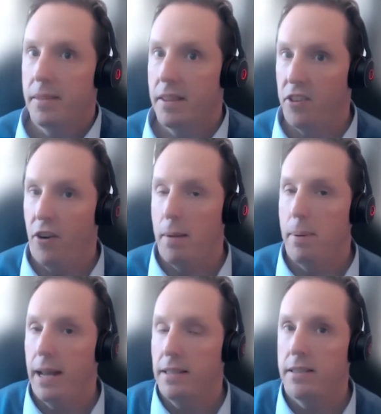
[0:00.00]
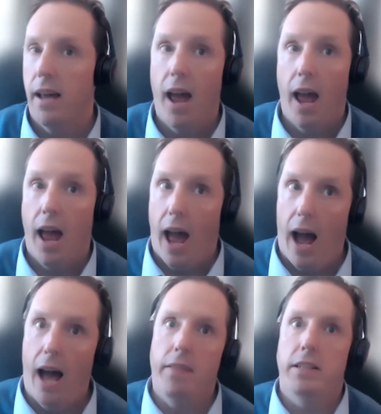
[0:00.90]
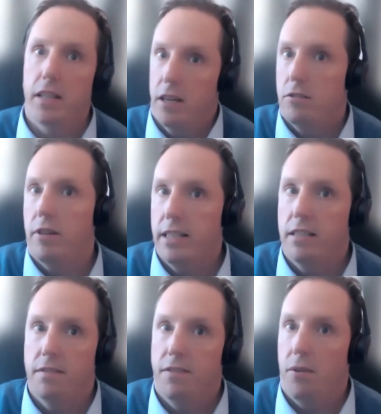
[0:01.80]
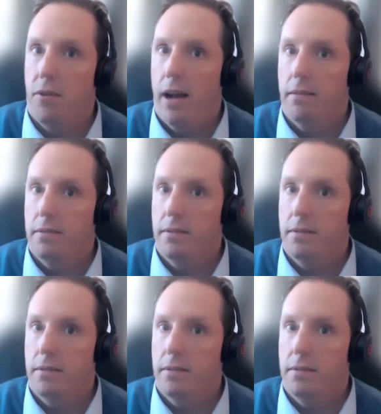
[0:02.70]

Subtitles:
the 3 Ps, and there's a good reason for that.